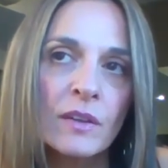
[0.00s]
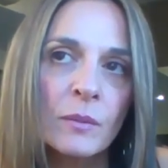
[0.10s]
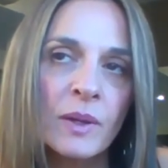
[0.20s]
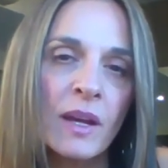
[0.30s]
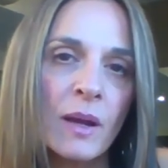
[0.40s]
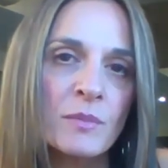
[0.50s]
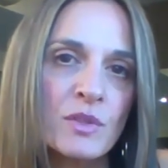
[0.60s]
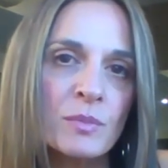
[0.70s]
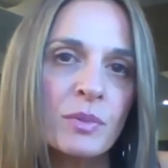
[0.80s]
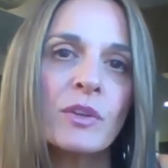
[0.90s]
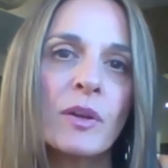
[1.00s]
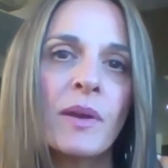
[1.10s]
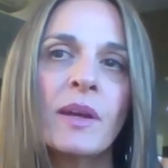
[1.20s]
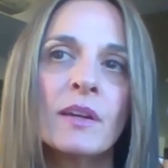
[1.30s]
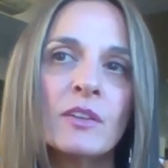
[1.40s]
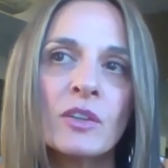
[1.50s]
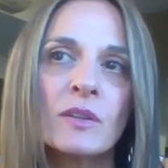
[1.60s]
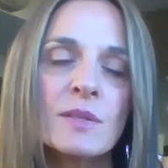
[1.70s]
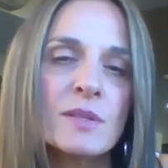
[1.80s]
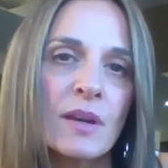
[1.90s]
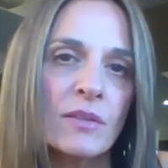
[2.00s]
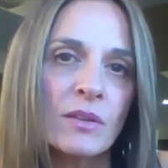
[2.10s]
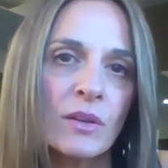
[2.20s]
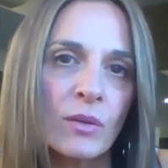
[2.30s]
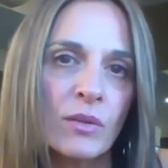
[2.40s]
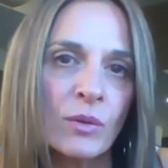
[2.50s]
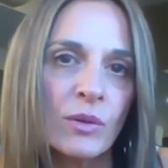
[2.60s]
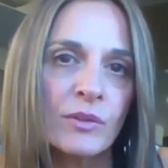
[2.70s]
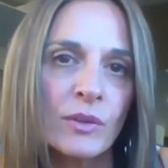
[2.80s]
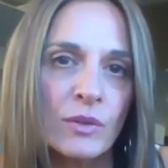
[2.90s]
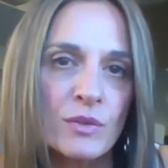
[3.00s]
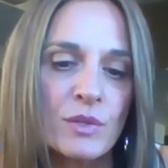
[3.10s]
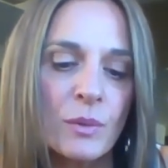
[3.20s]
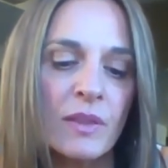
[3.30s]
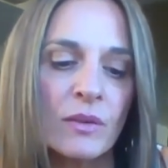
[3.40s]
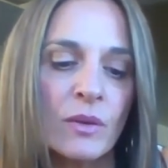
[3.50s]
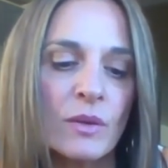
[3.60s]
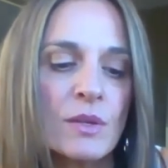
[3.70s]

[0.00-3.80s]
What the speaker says: when it comes to Pluto being conjunct the south node or the north node or square the nodes.